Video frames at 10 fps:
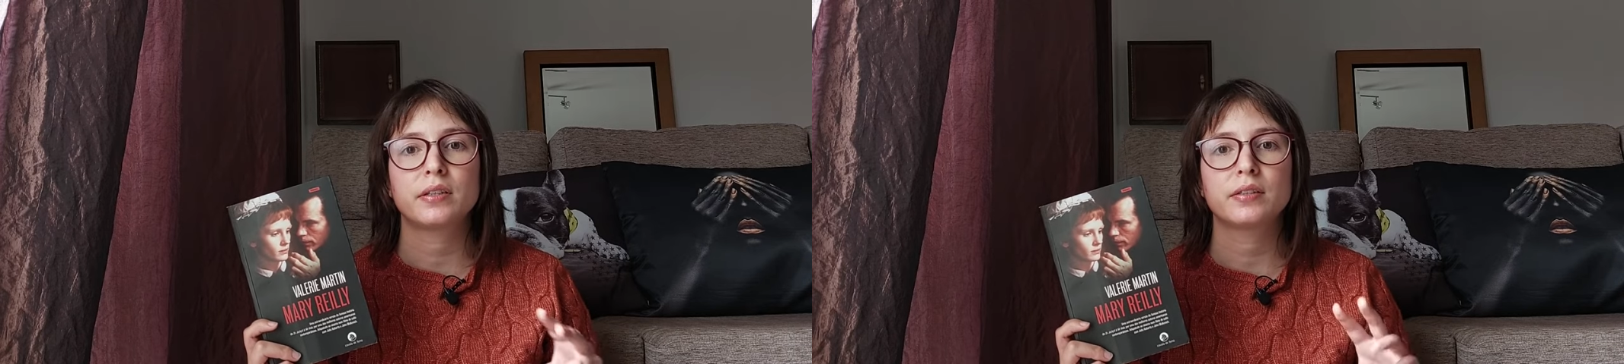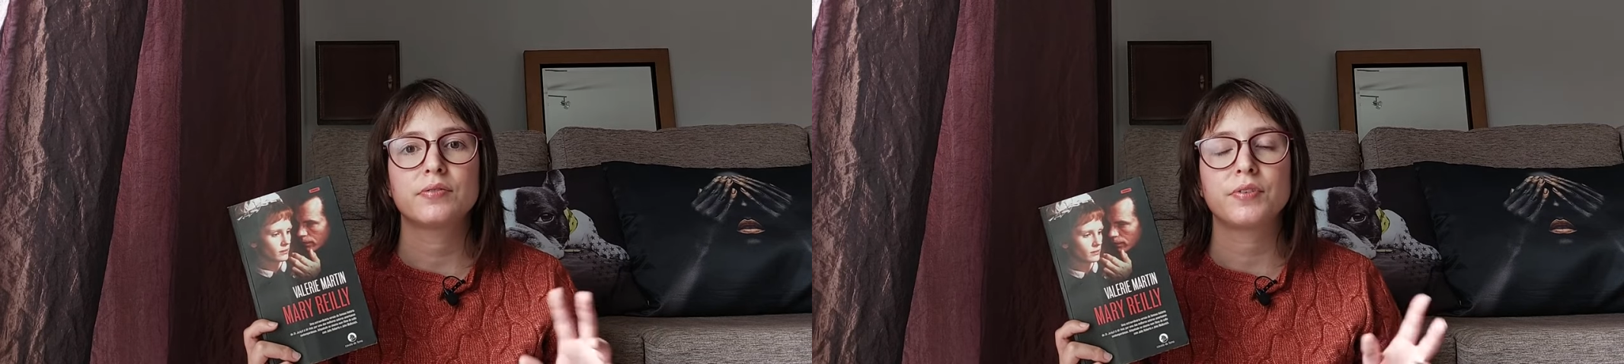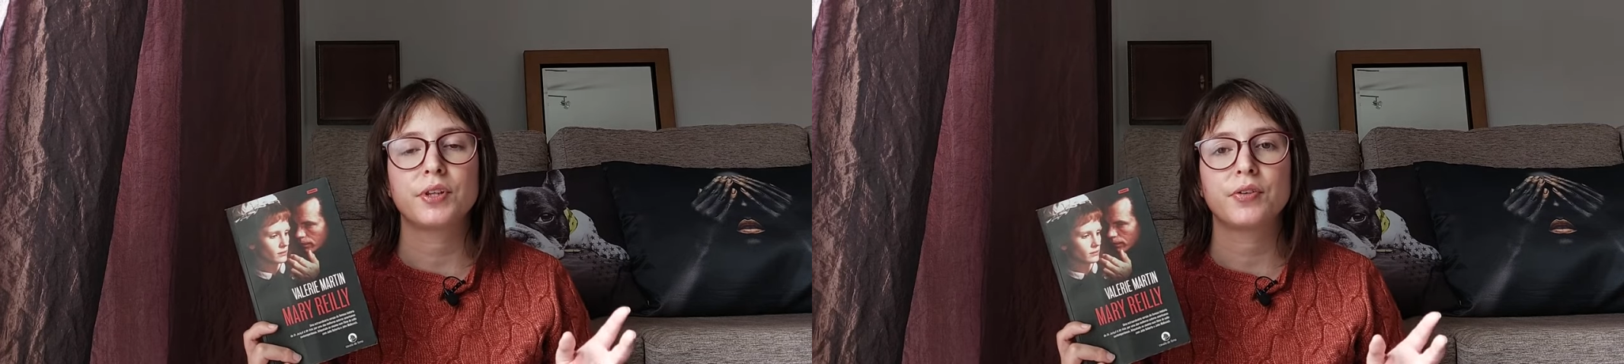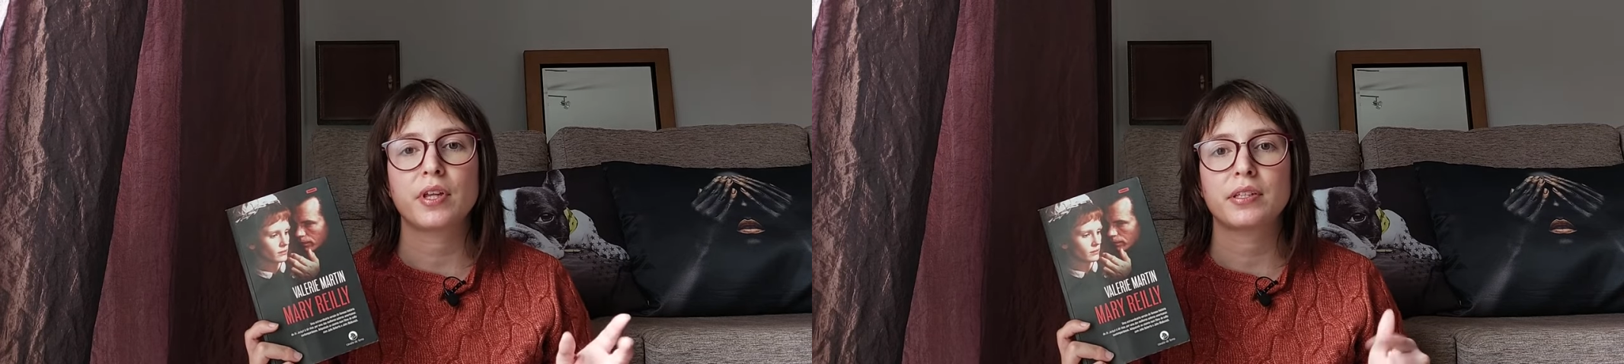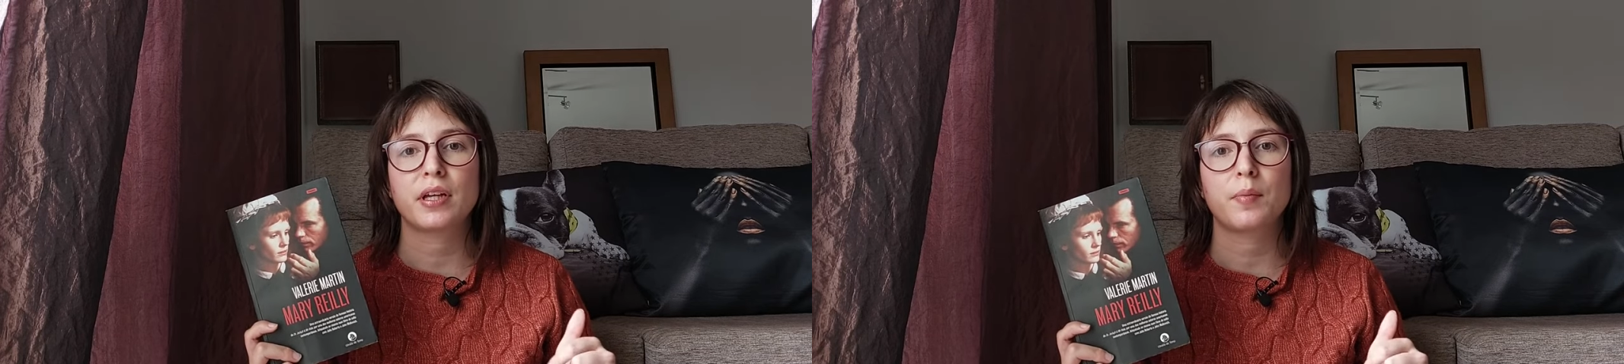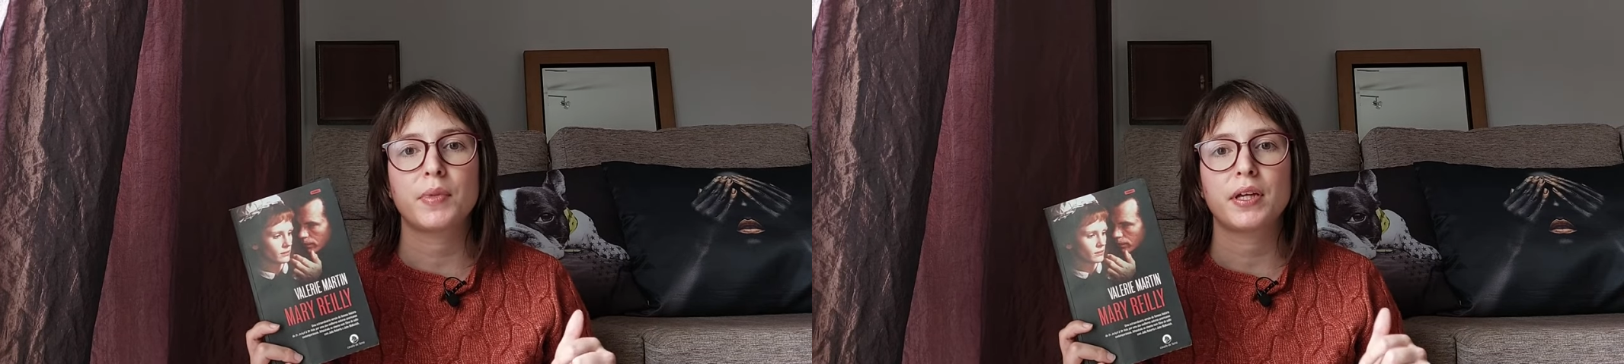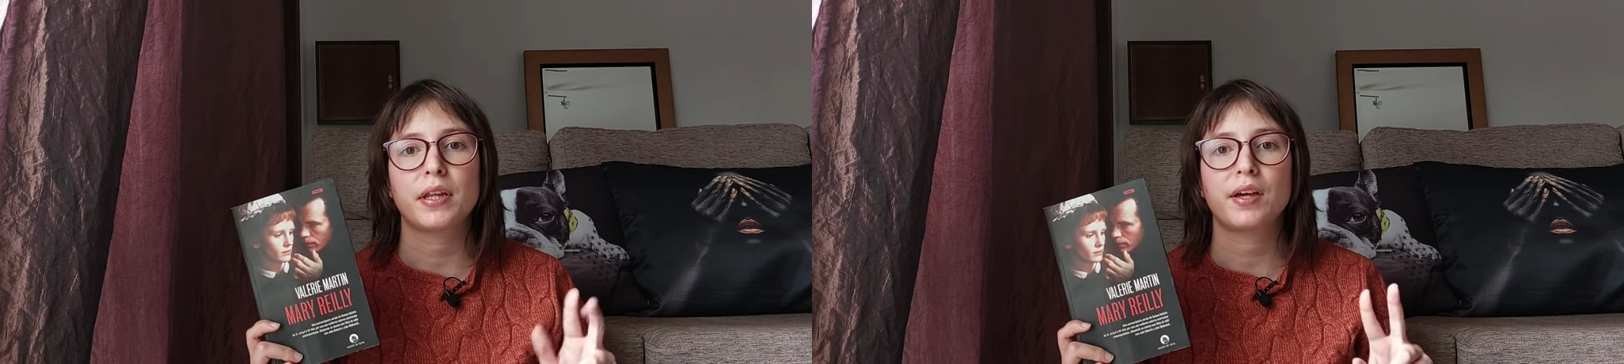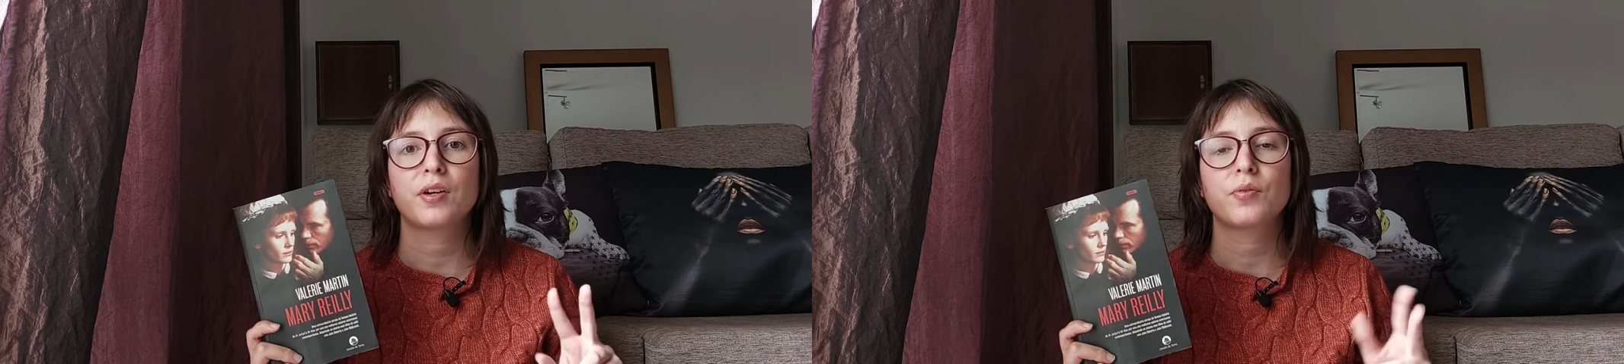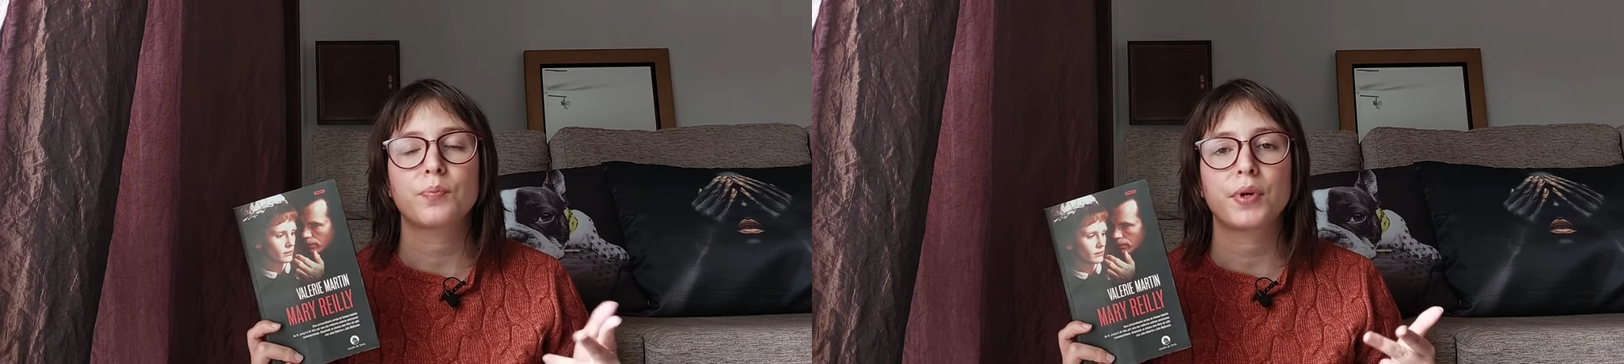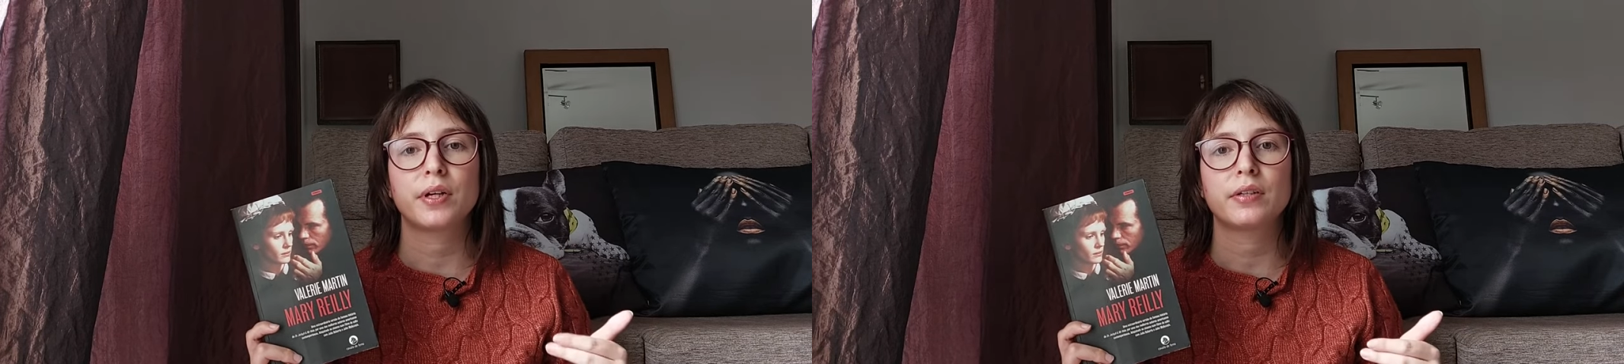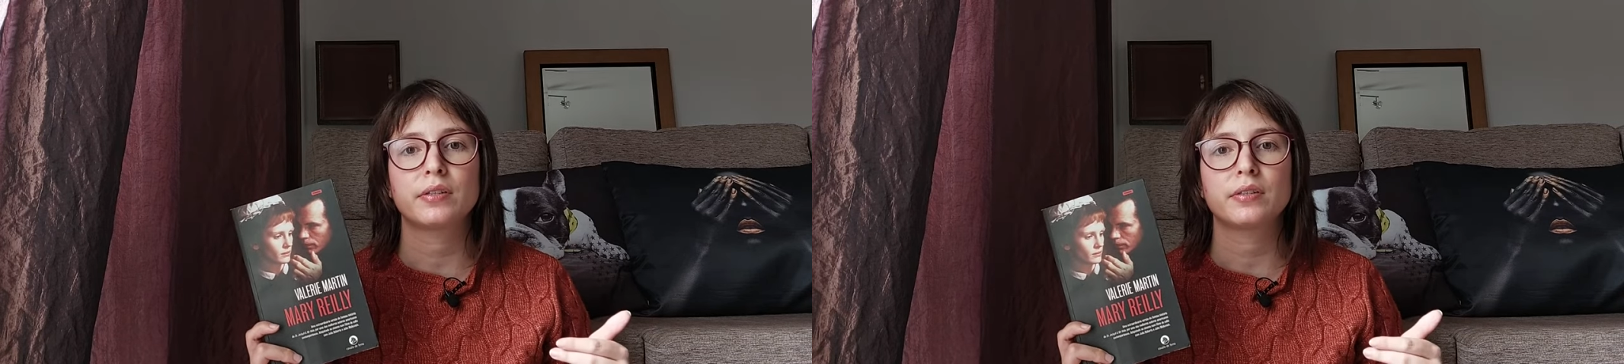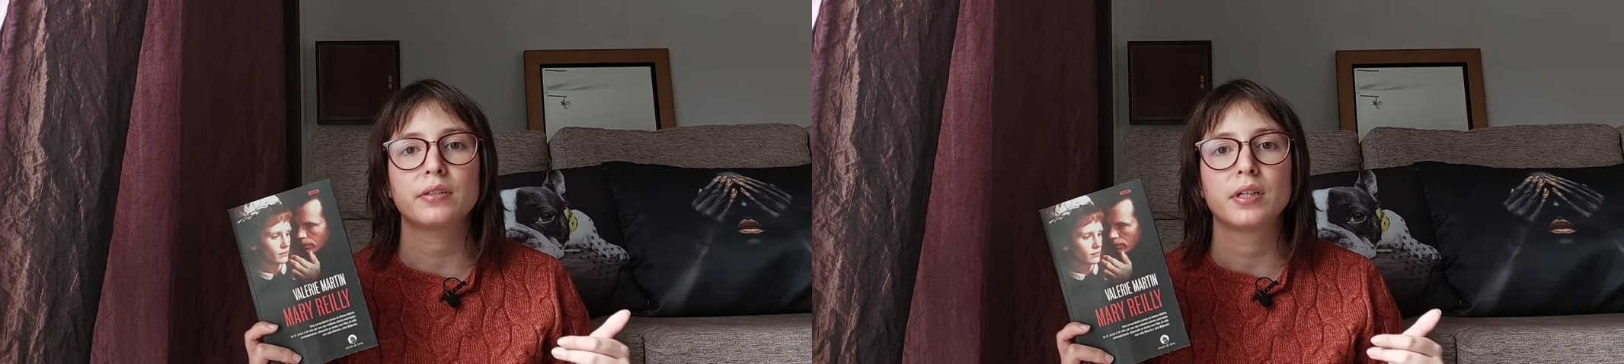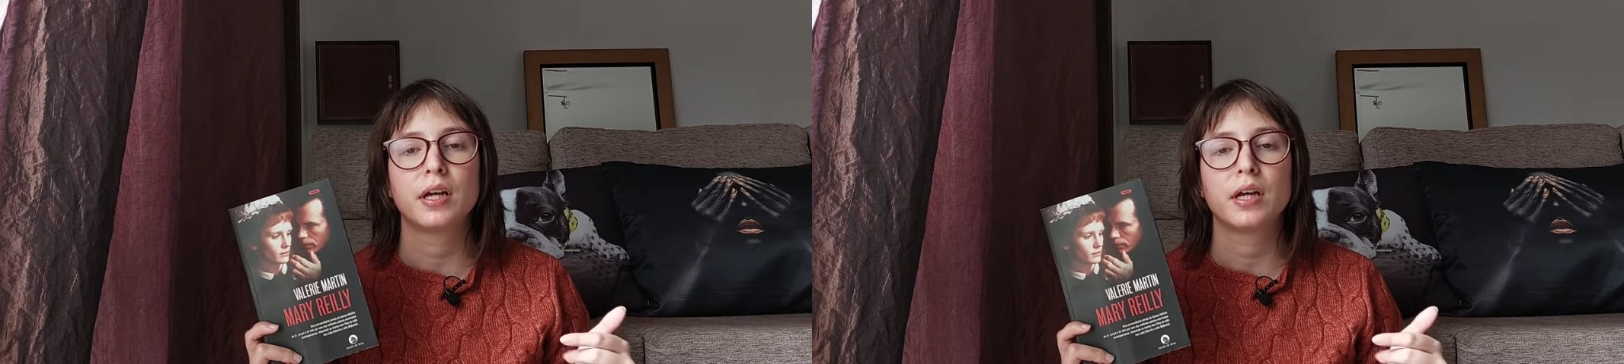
in the video that I made, I compared